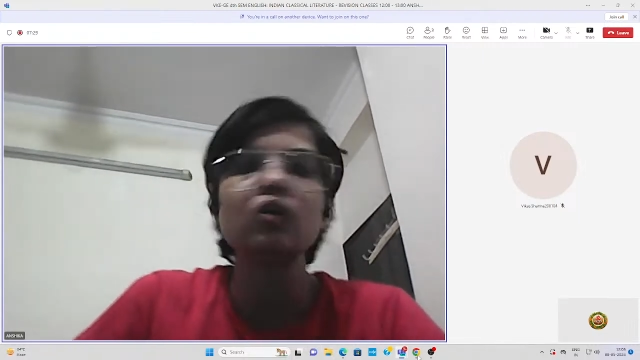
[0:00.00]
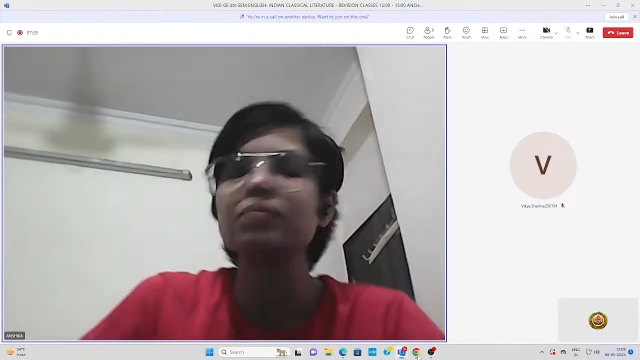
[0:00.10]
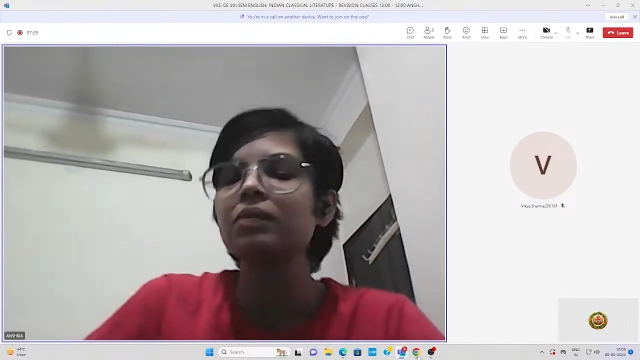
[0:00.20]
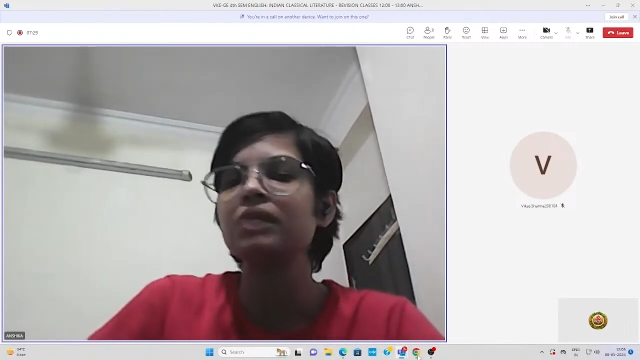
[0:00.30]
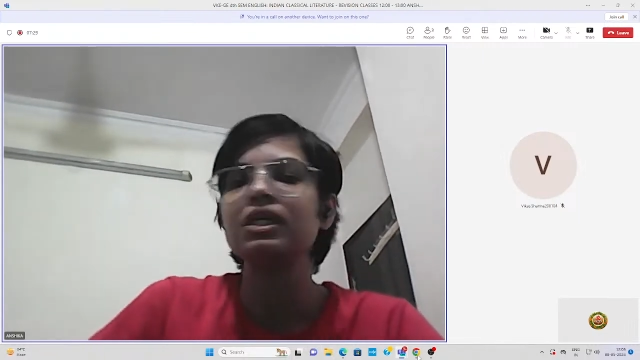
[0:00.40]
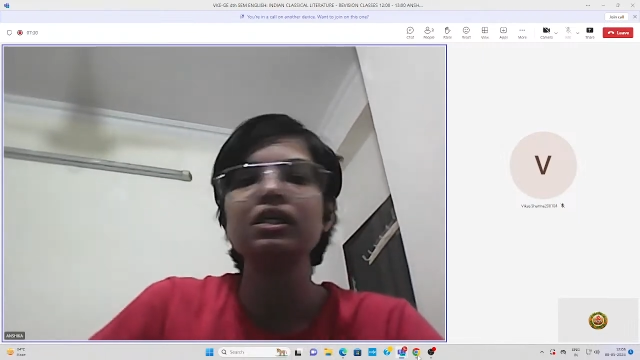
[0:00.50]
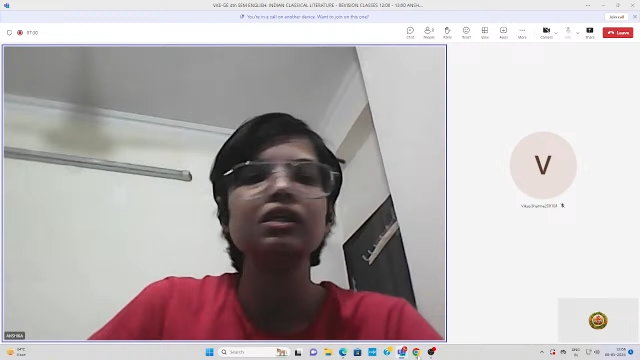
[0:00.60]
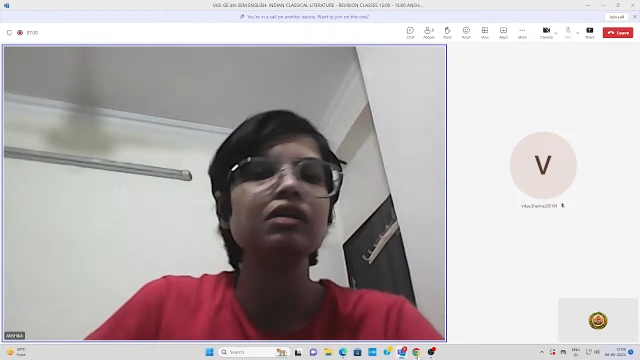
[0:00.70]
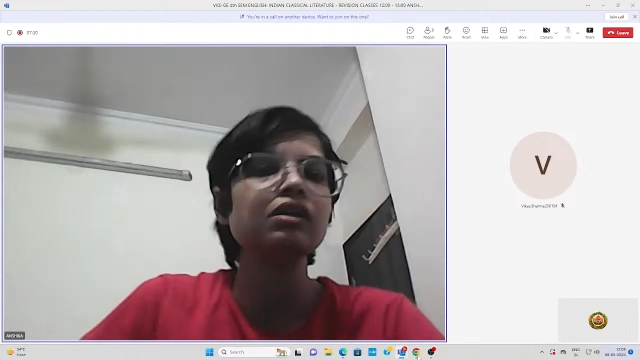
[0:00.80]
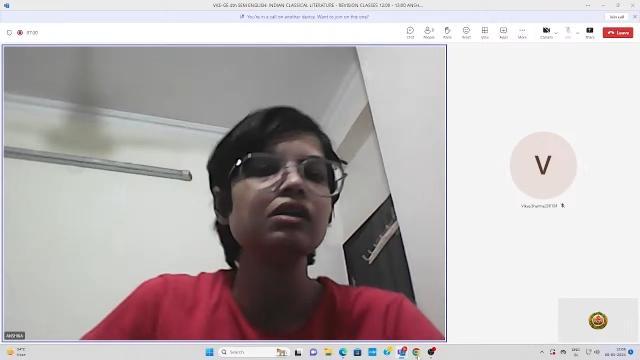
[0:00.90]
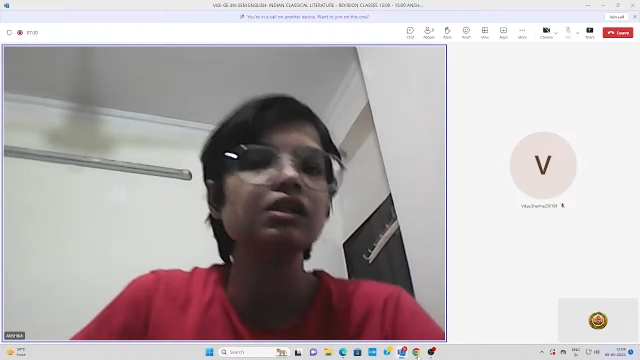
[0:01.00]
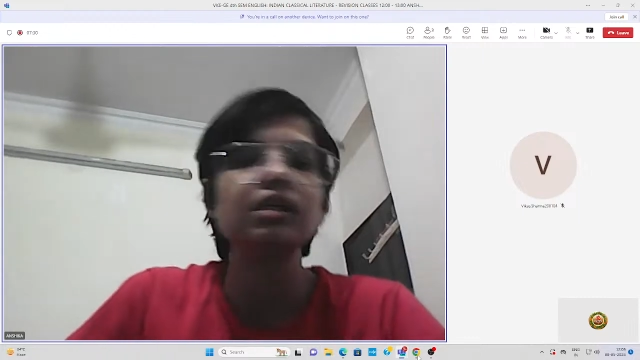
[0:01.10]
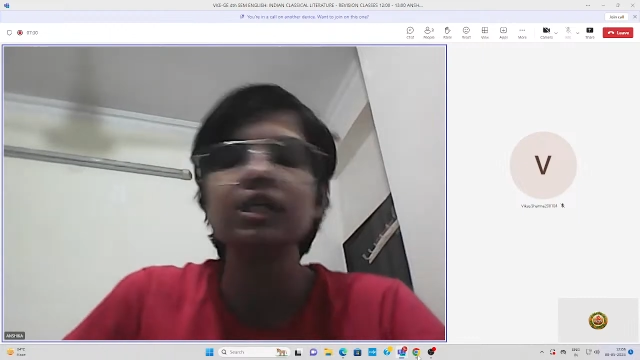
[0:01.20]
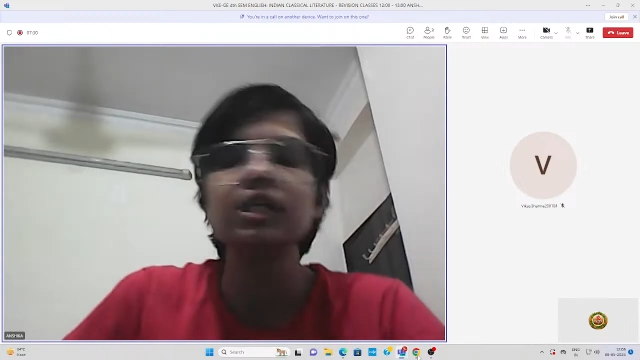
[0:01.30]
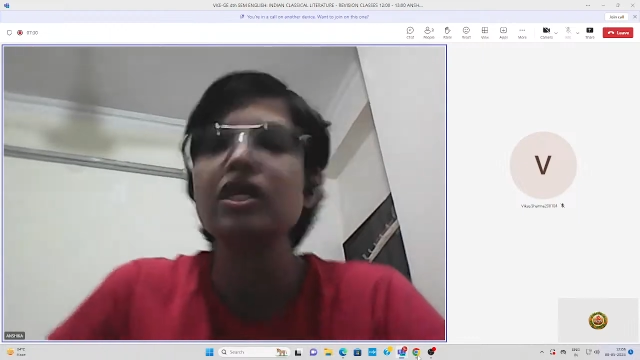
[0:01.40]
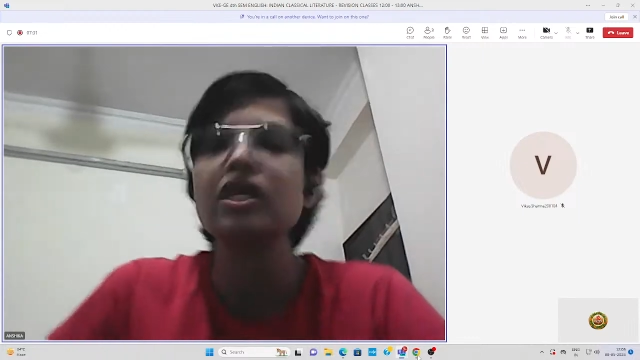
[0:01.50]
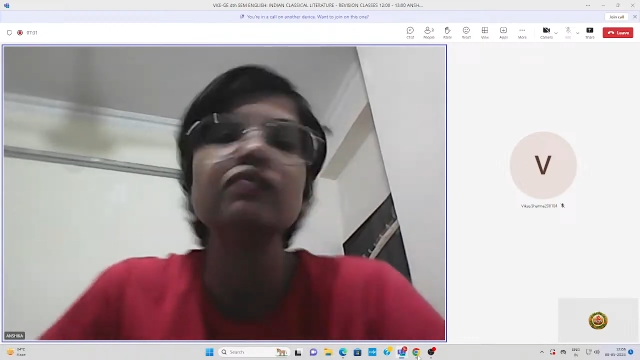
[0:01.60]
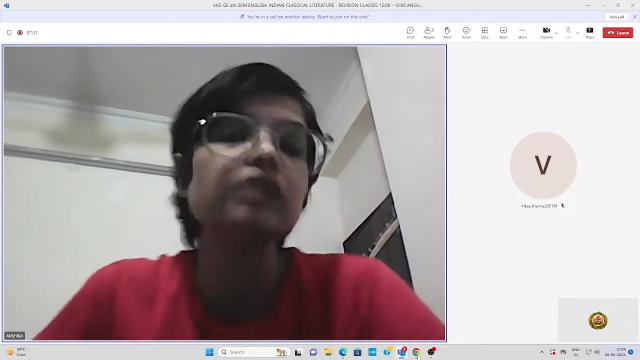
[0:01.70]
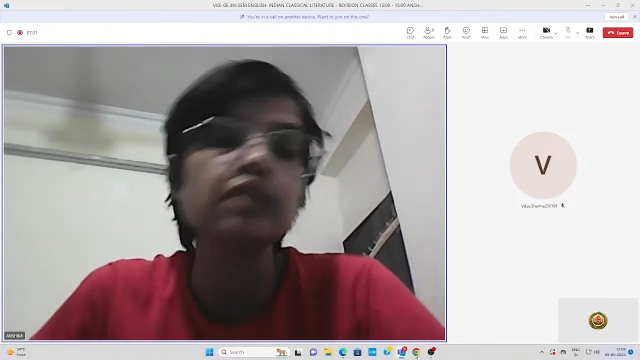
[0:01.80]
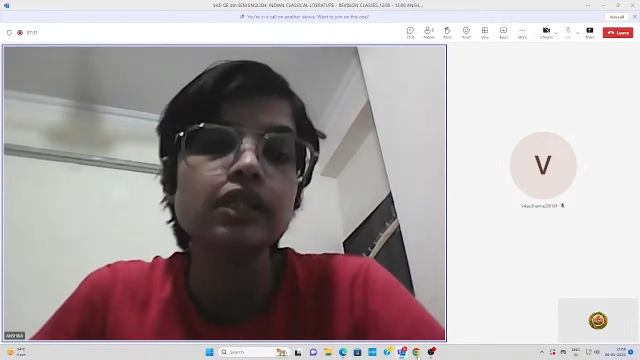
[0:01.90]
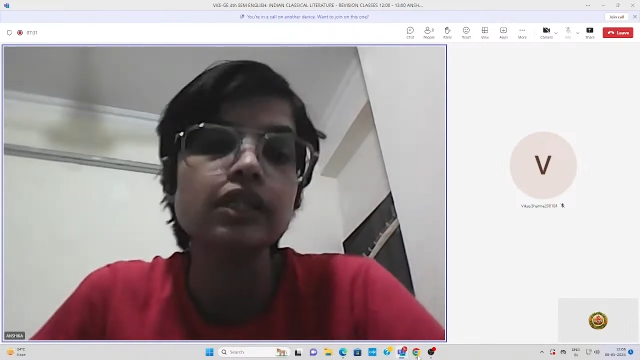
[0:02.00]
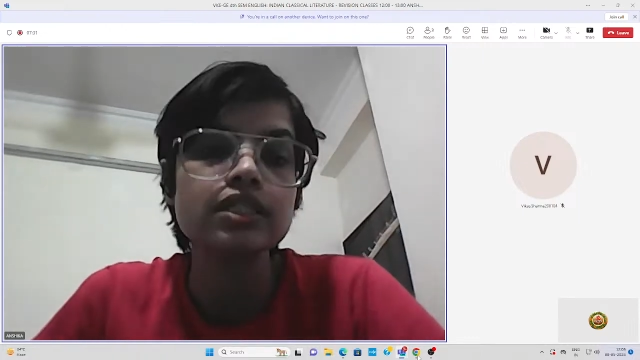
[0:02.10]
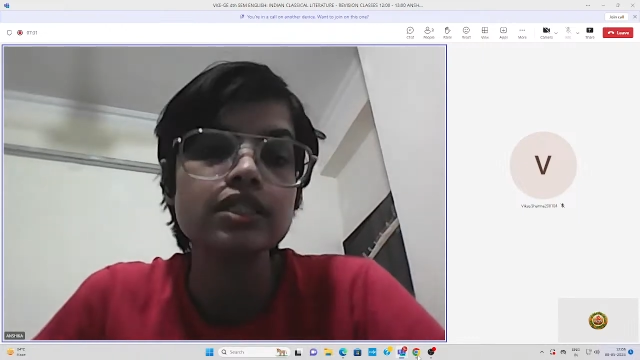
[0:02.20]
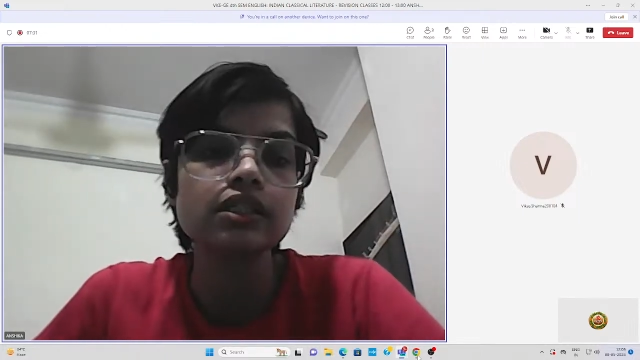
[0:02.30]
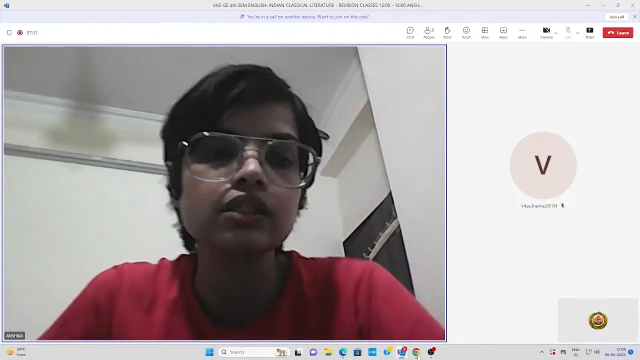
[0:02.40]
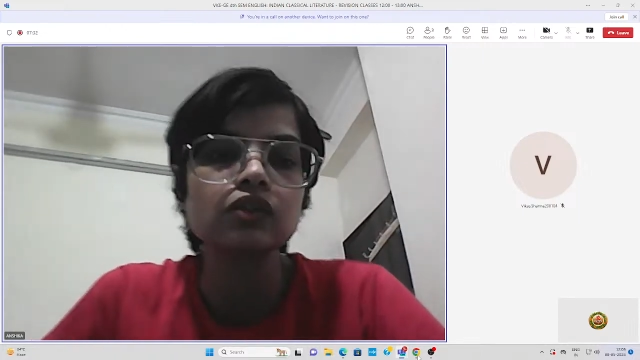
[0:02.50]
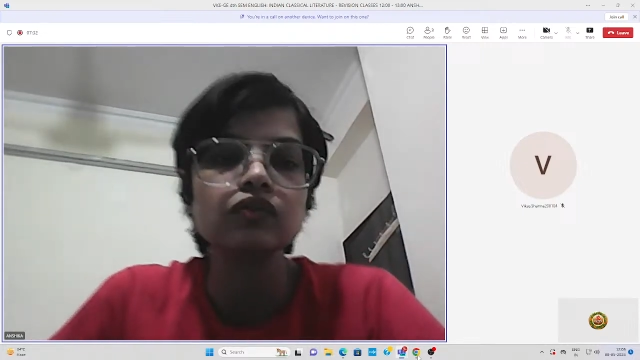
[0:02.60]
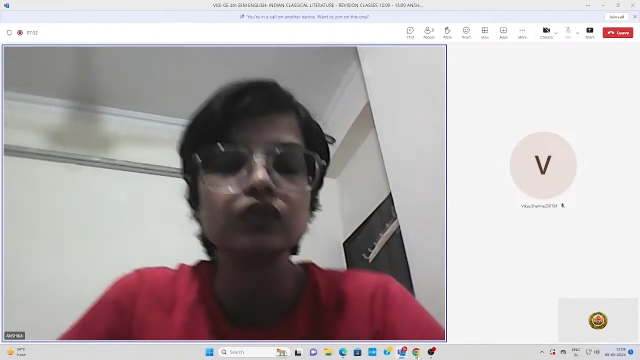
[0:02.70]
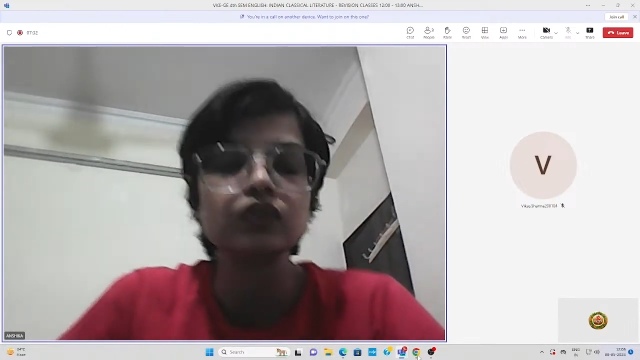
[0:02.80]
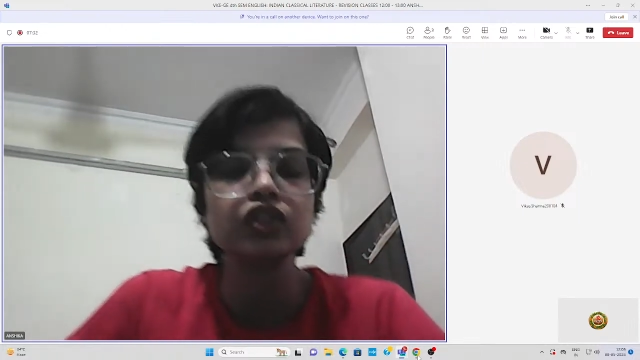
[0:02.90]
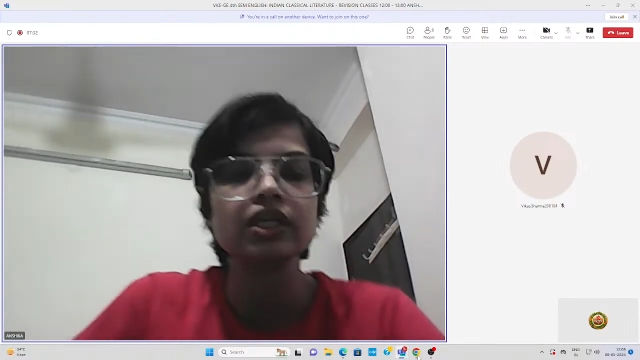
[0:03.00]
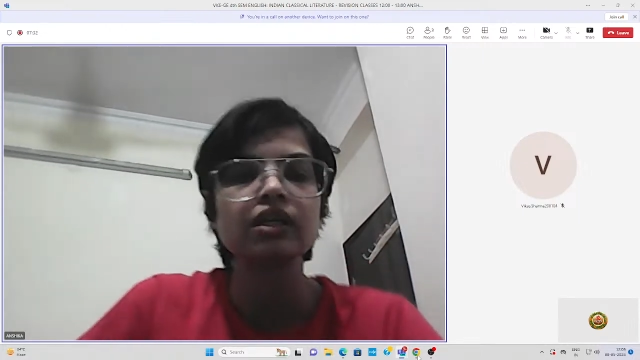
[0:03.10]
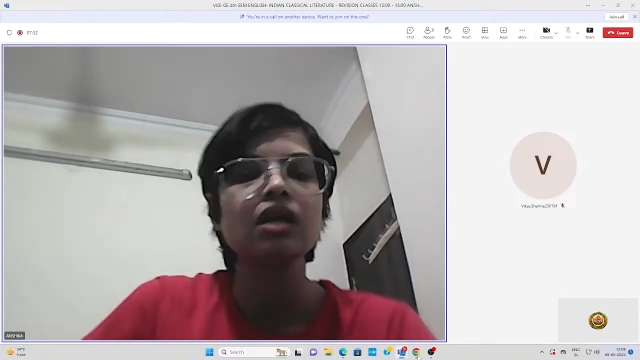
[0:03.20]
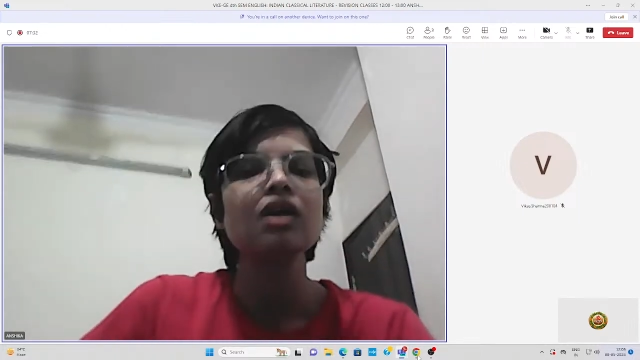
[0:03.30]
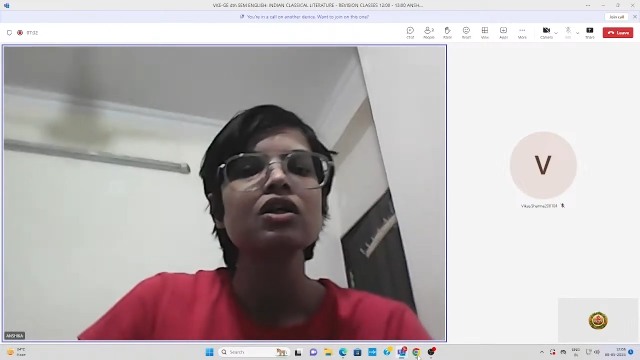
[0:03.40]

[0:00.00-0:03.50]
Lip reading: or maybe he traveled in the city of Ujjain.